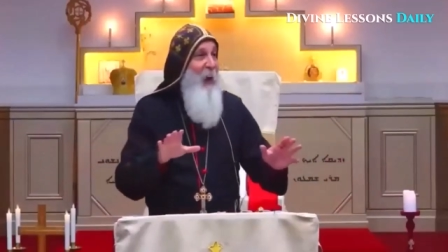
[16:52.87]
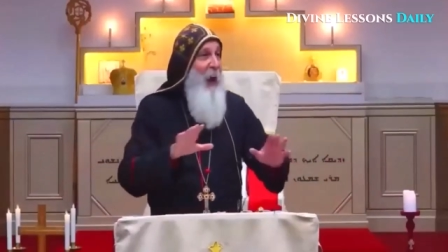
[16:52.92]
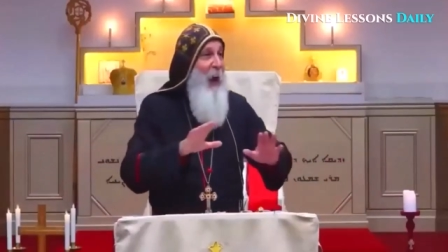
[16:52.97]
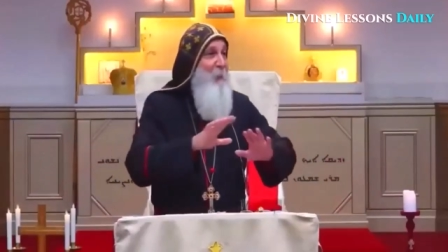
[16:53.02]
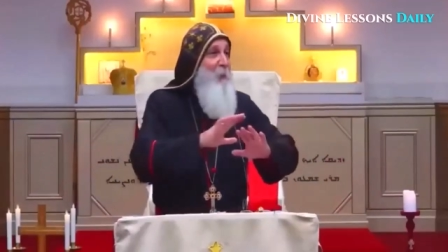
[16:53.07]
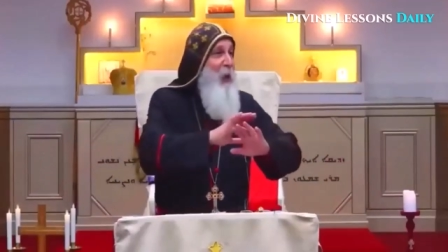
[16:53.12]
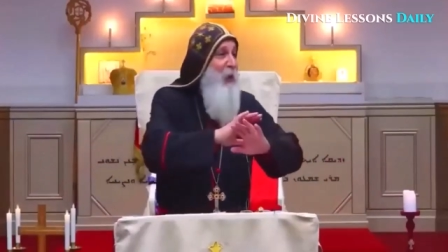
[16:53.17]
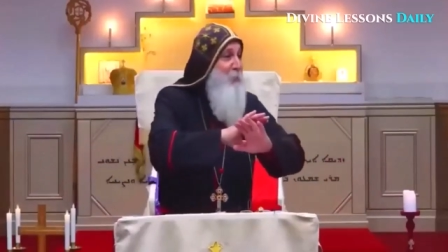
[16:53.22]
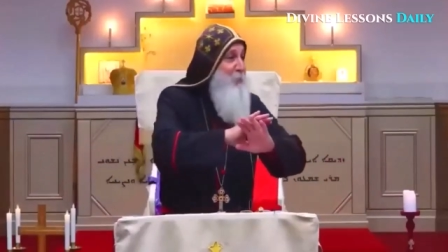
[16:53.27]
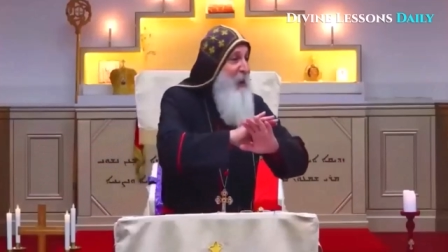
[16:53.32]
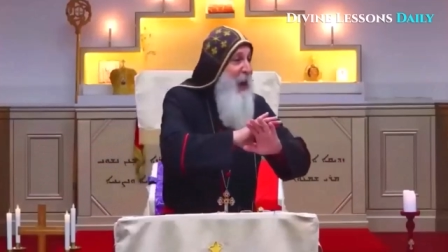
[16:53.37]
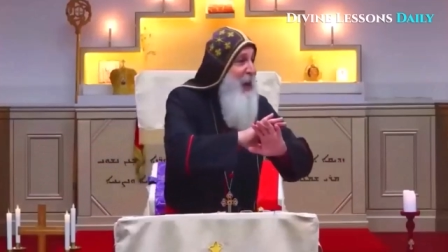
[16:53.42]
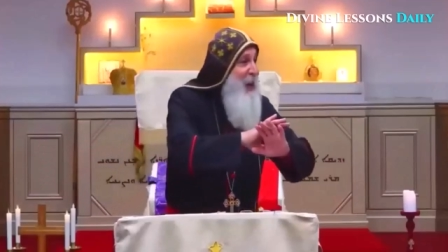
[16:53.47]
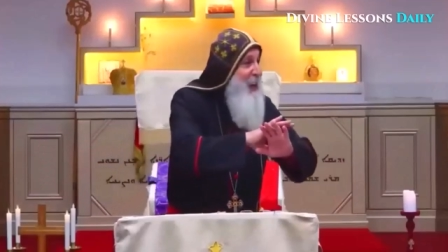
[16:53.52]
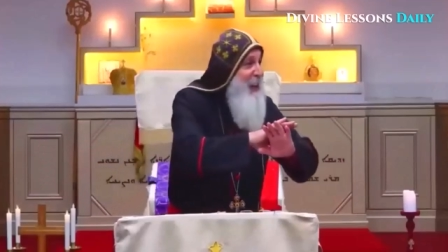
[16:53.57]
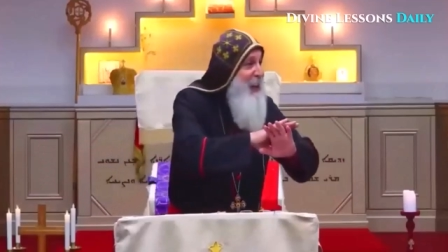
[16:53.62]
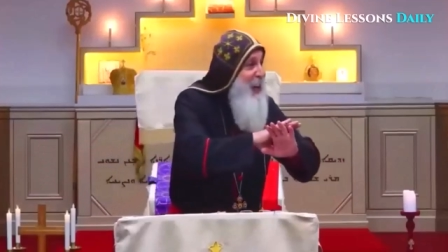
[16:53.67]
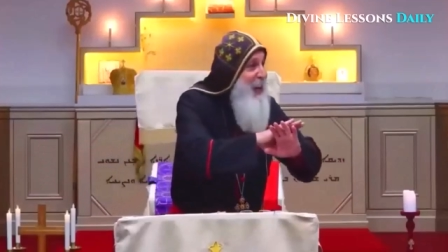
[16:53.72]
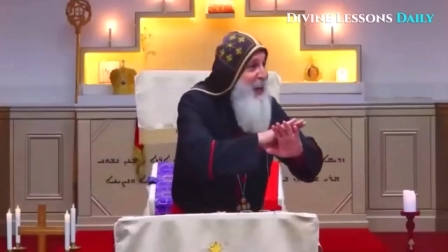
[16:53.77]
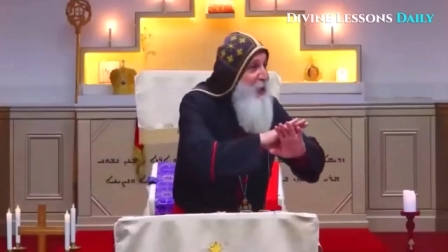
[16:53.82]
I'm not
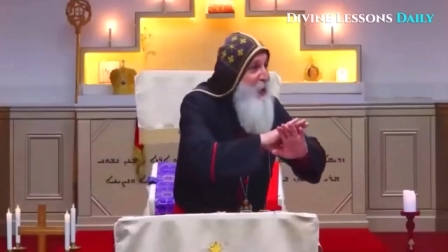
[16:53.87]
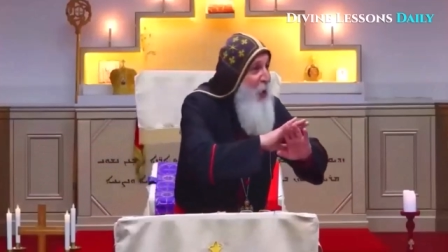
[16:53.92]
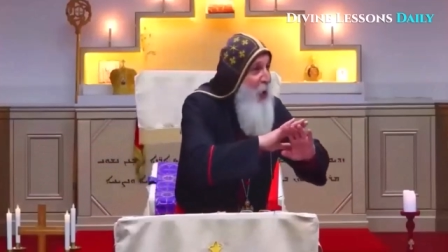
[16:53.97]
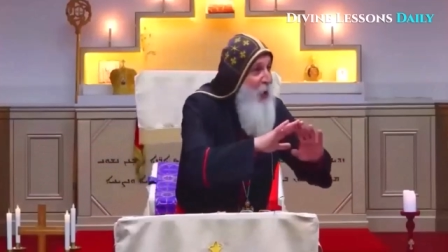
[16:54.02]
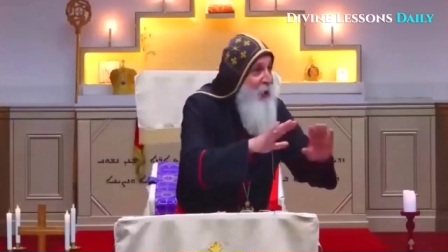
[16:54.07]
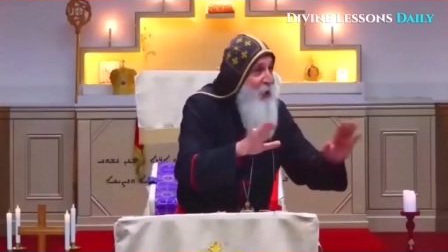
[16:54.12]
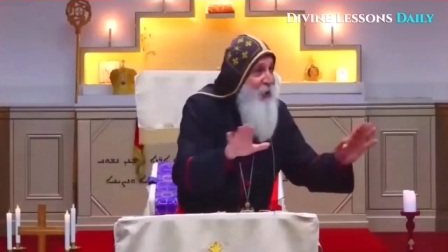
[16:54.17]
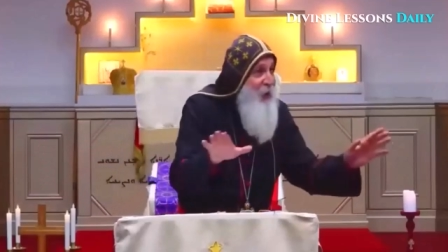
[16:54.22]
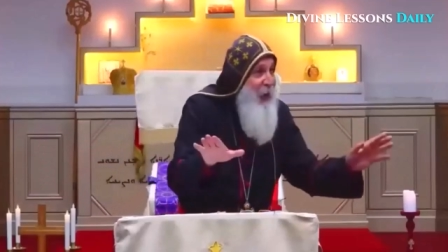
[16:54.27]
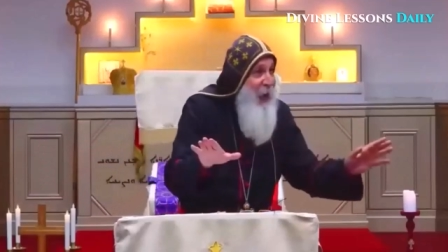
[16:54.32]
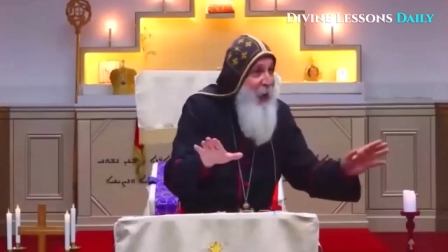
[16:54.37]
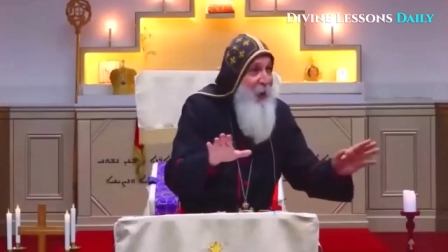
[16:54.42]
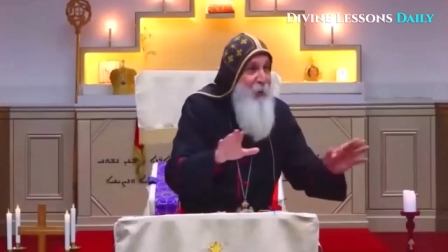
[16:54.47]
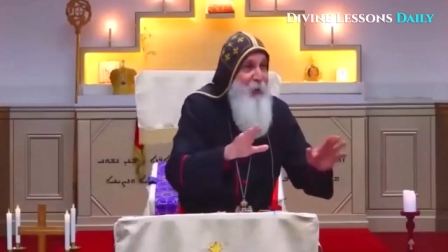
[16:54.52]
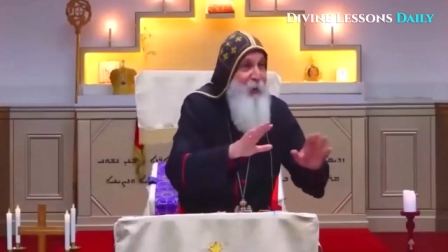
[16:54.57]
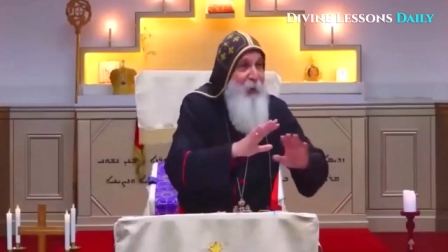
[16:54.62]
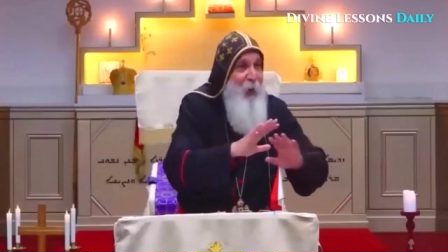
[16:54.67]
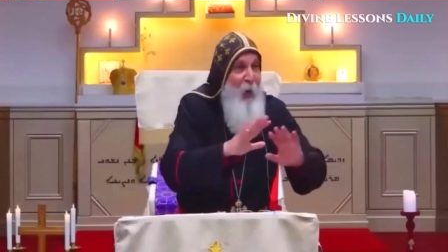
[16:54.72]
making no sound,